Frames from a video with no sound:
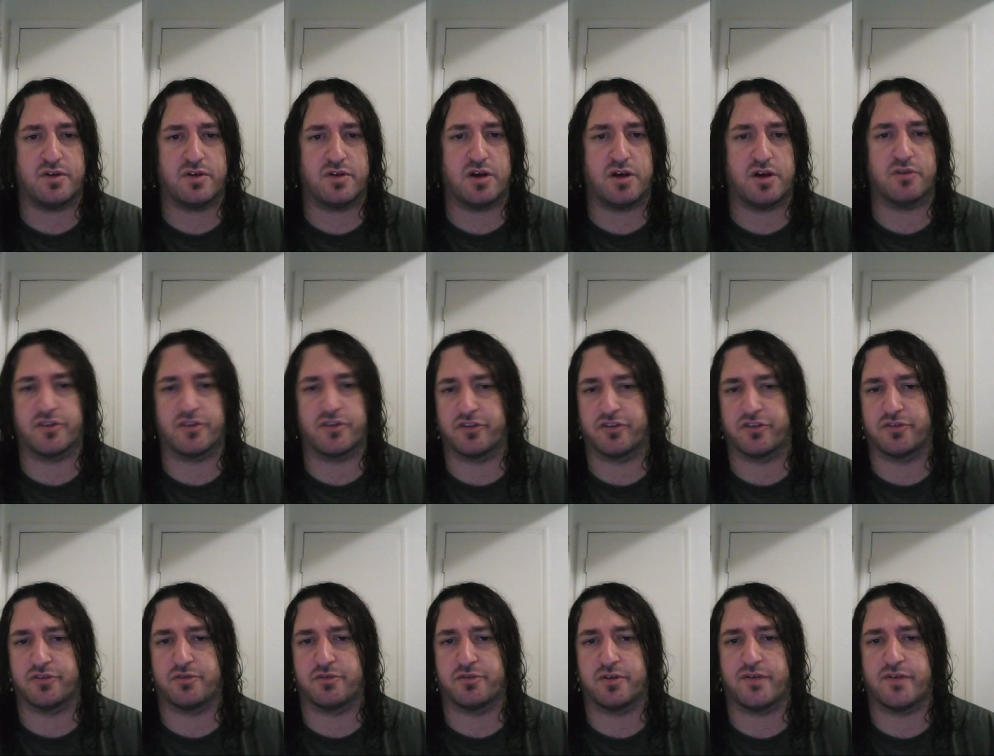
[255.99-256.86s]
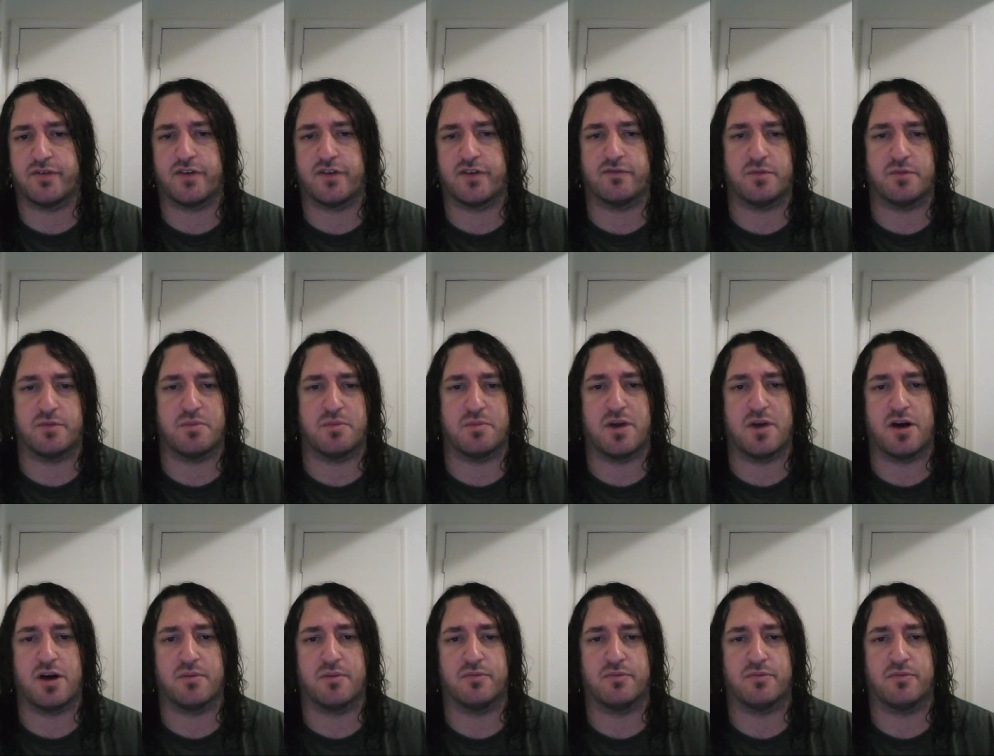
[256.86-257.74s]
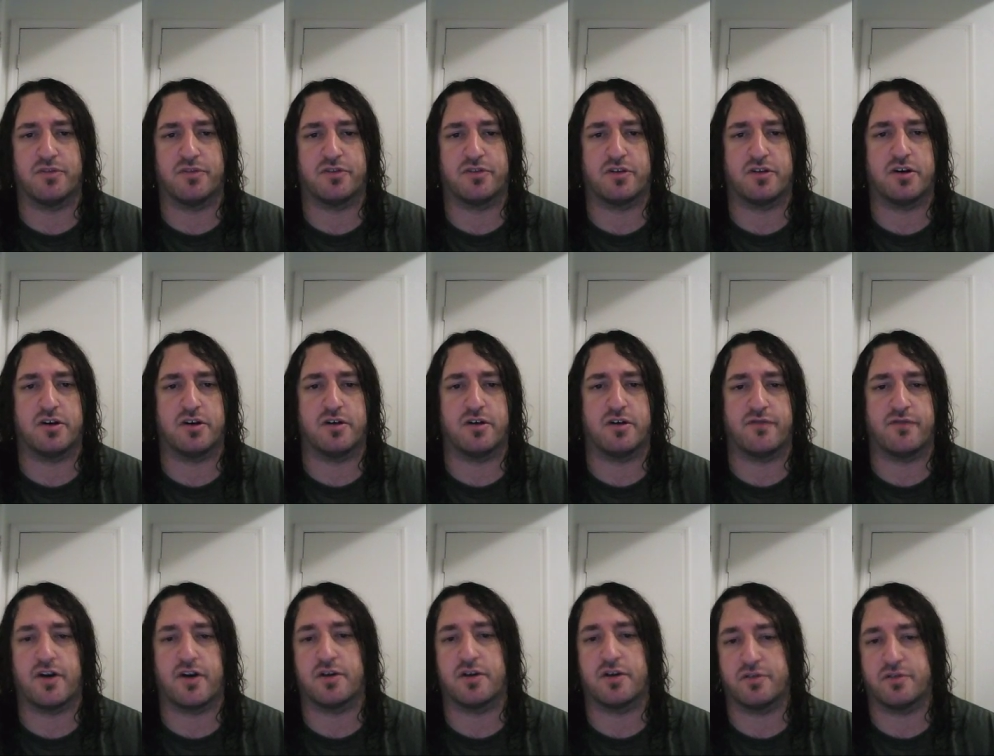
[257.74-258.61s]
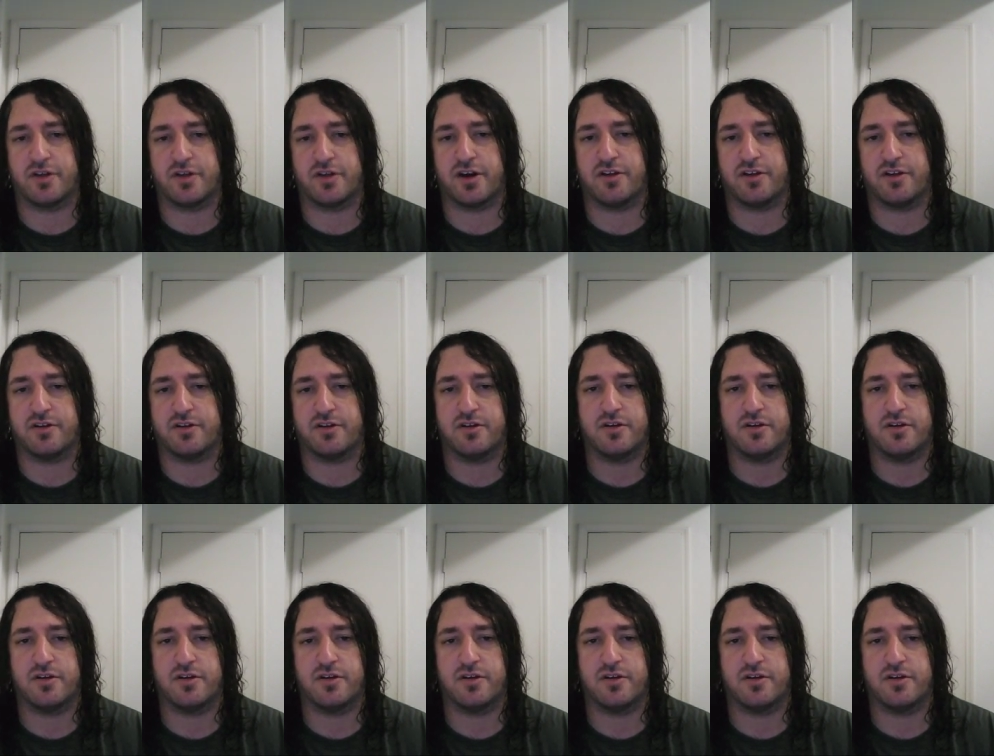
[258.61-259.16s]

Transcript: I was also 25 when my mom's father died.